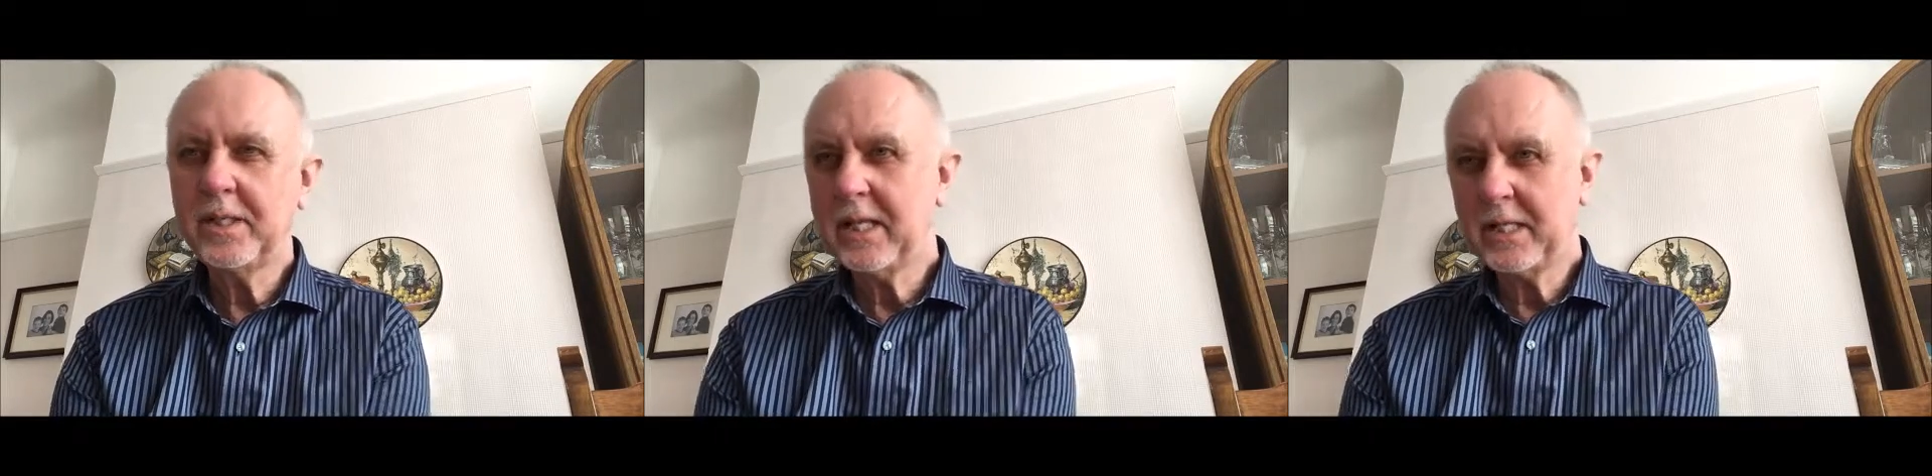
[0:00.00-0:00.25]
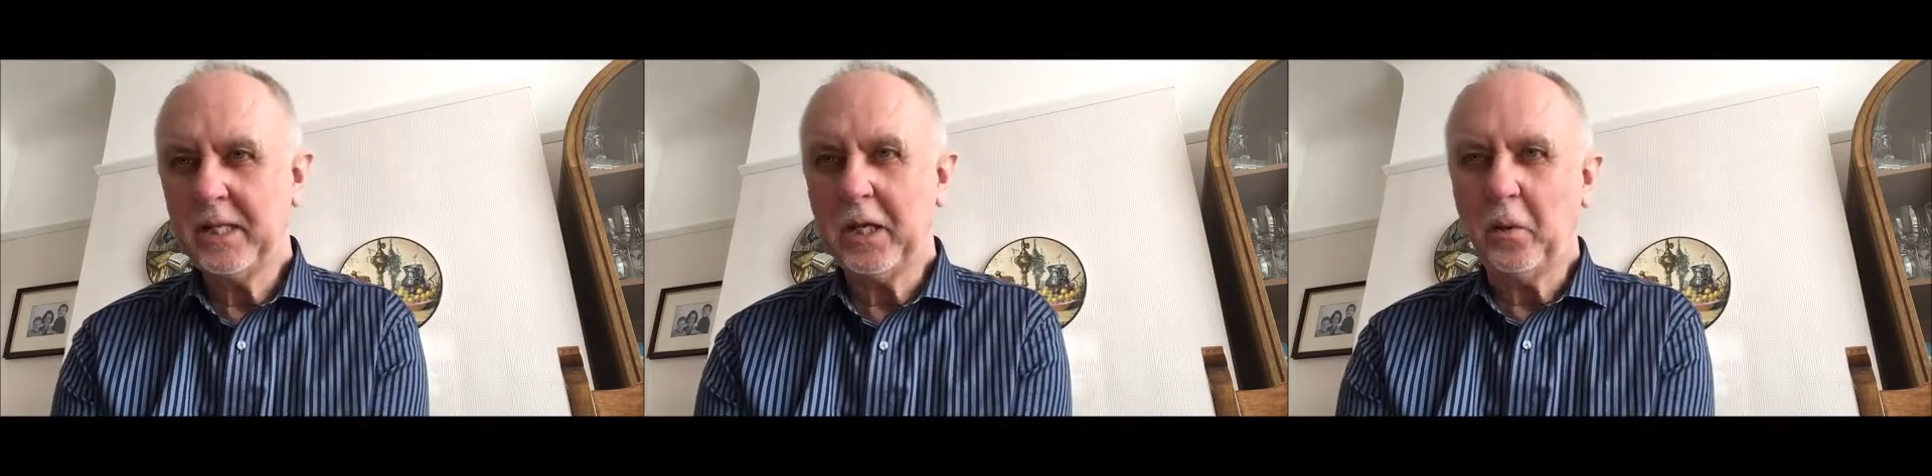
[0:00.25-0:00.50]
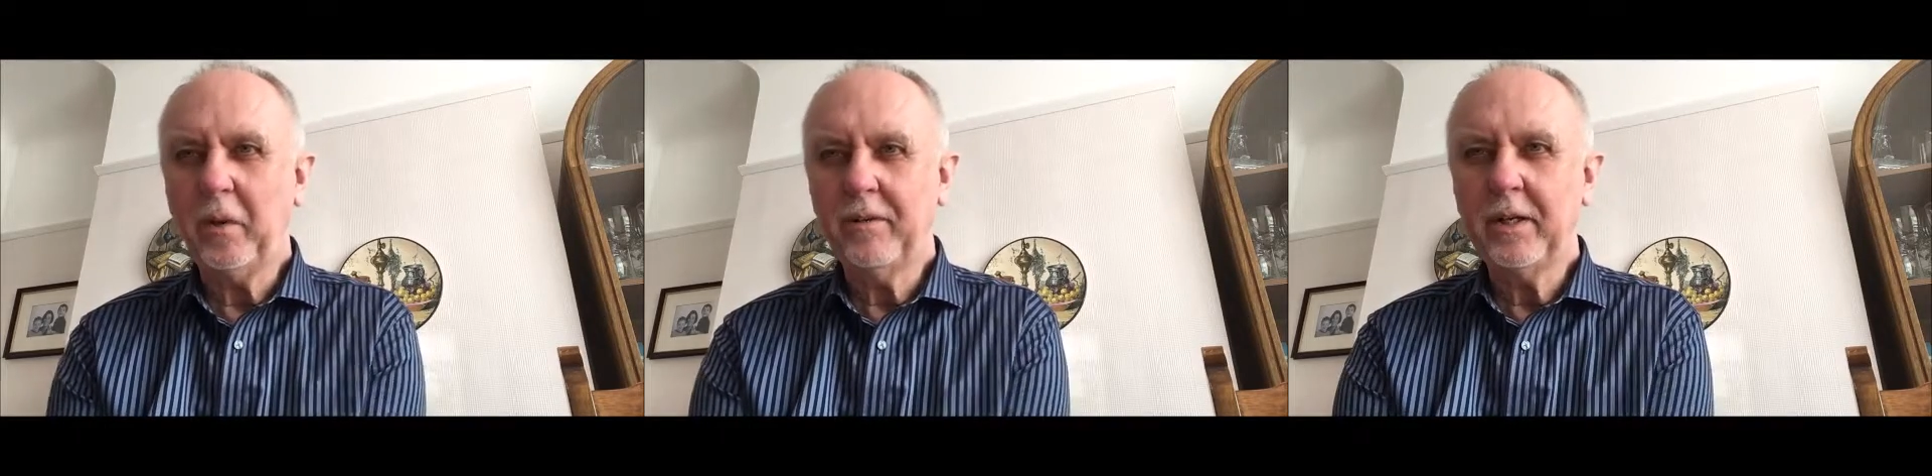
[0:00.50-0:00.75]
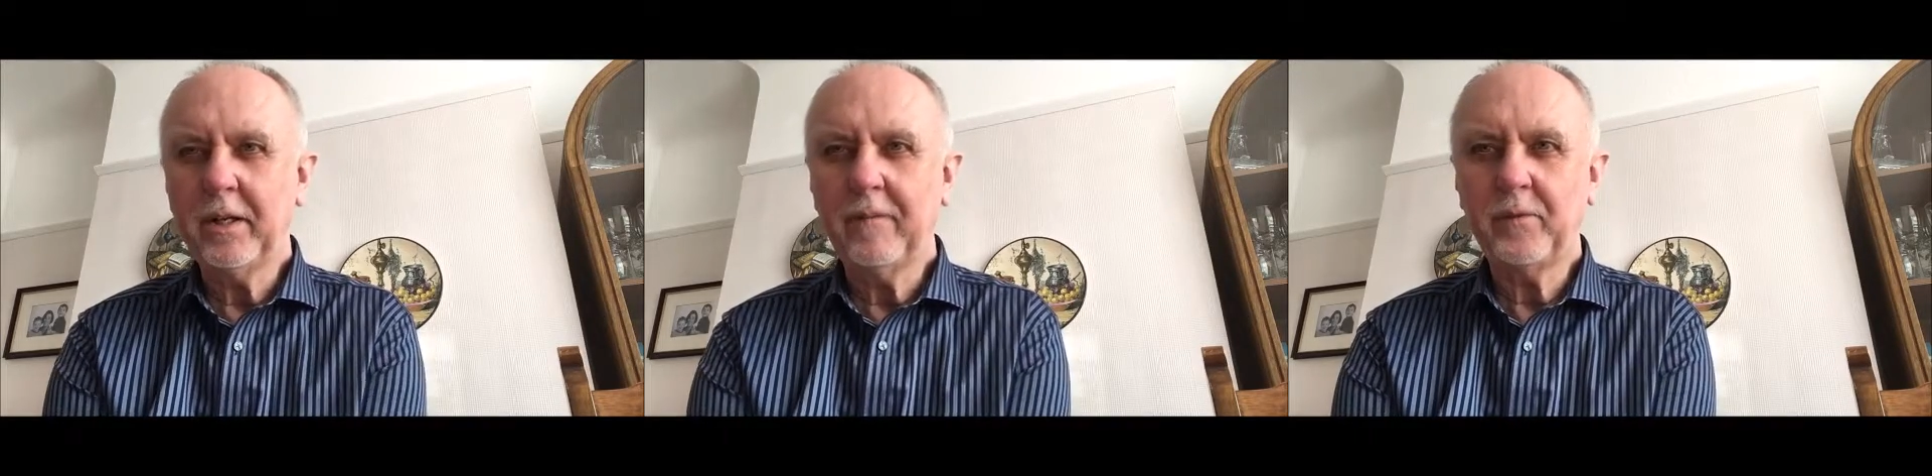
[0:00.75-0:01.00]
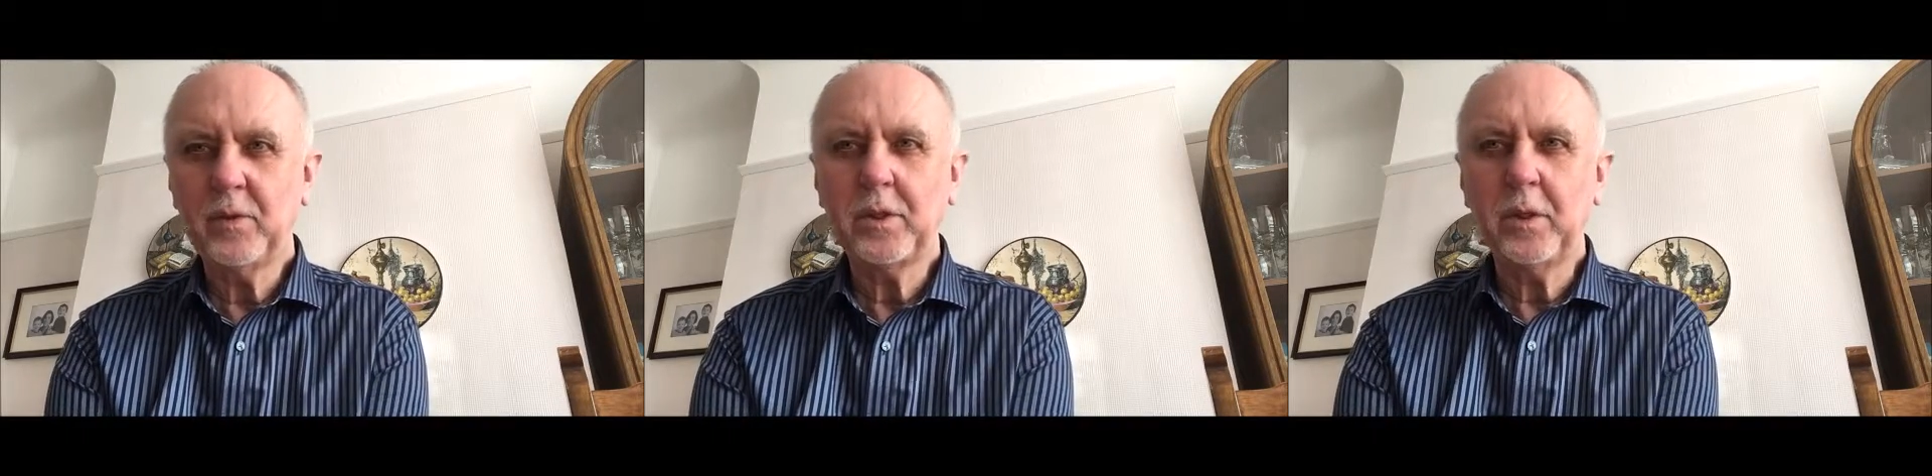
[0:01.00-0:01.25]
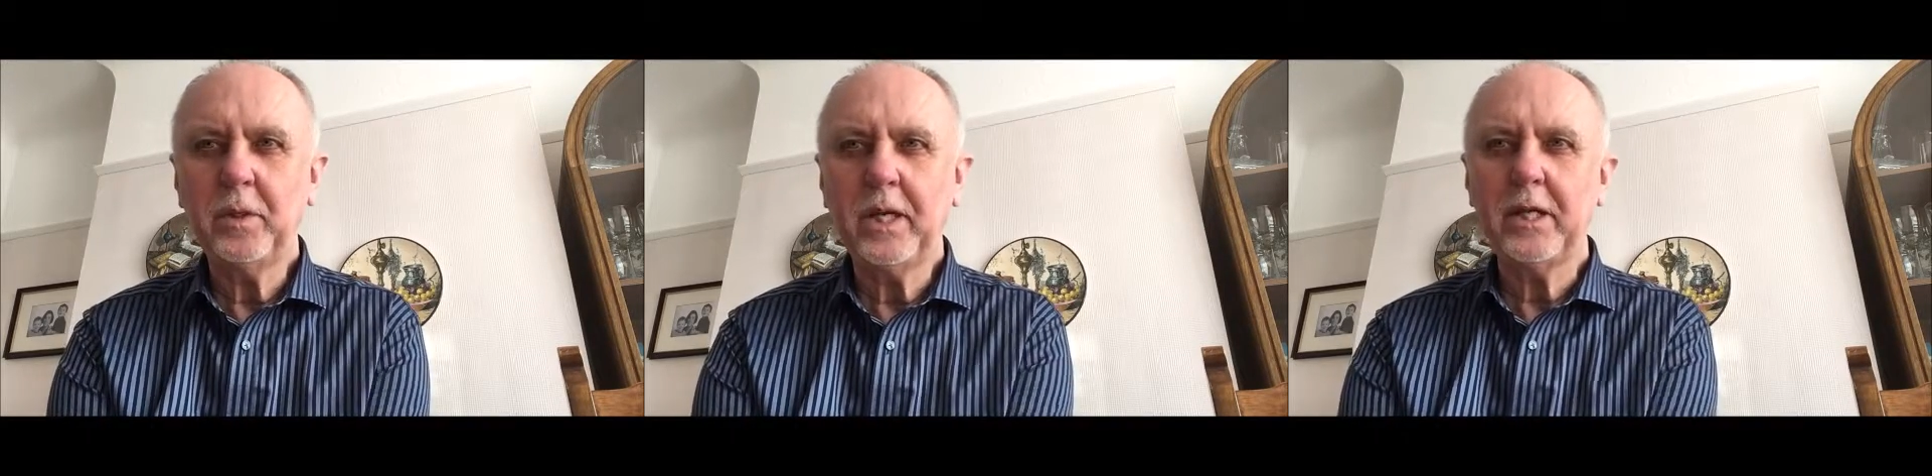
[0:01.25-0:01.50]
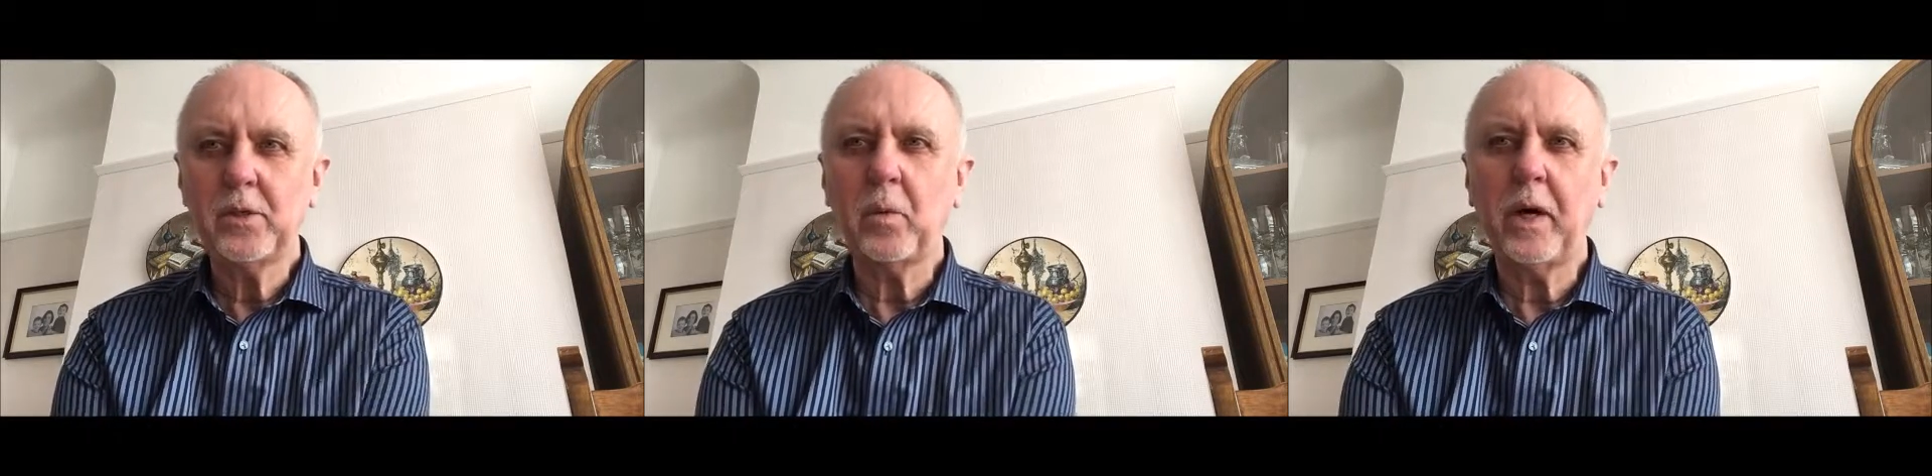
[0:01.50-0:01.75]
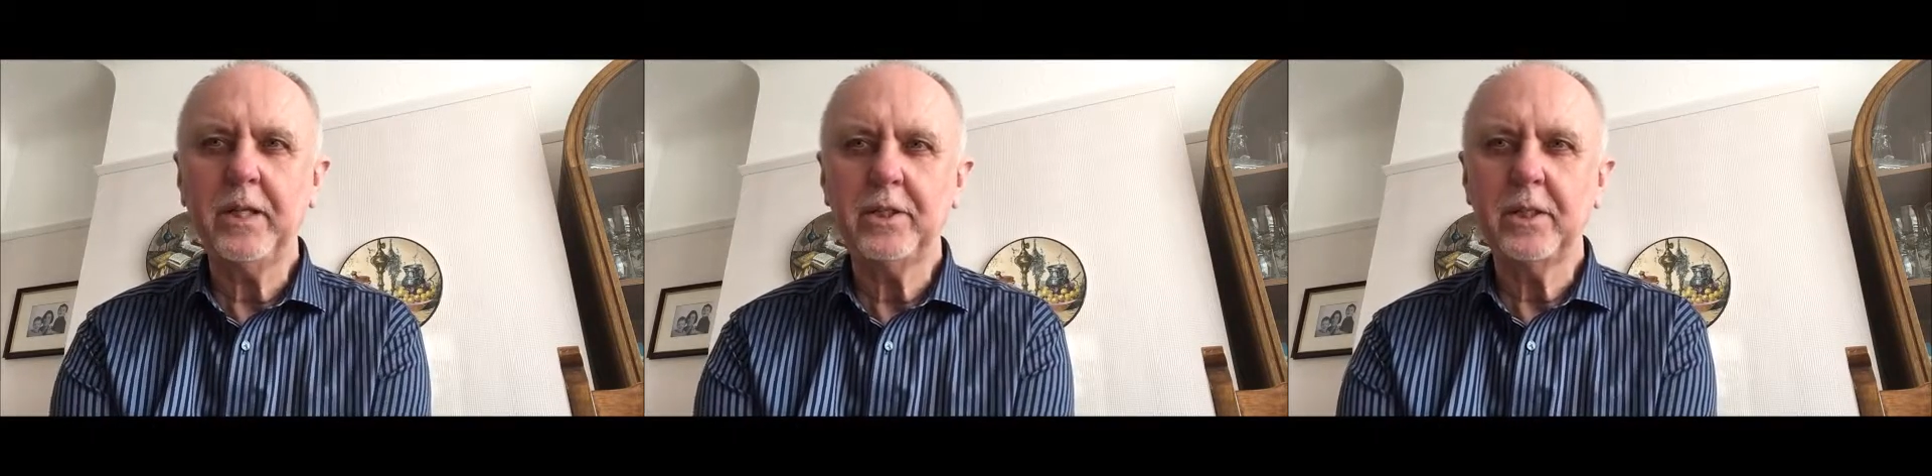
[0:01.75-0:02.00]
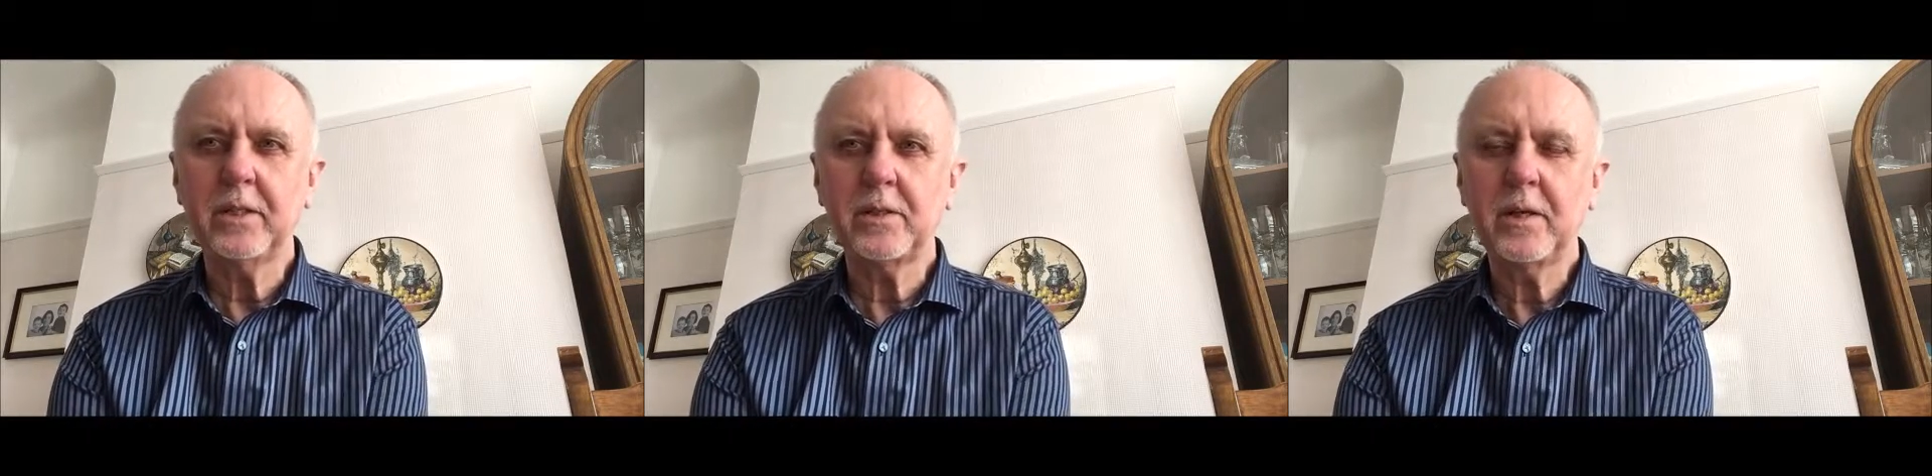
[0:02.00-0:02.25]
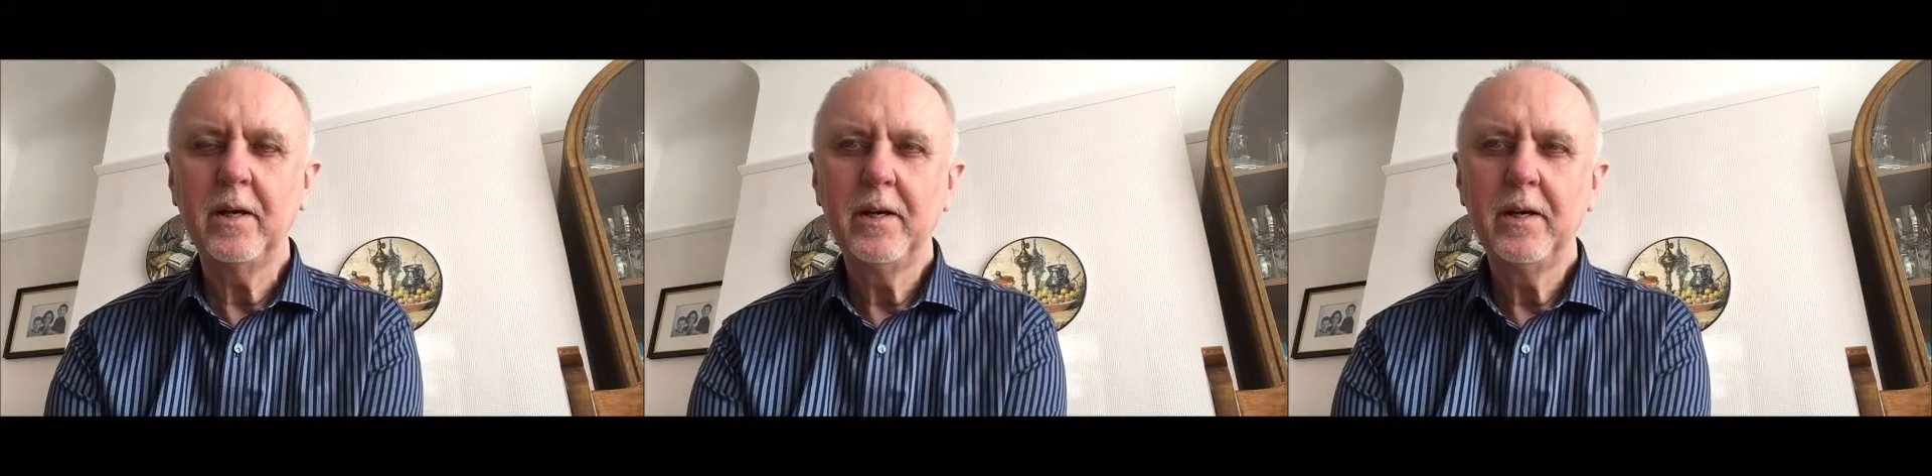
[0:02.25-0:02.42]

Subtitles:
That's the equivalent of 2 days' wages,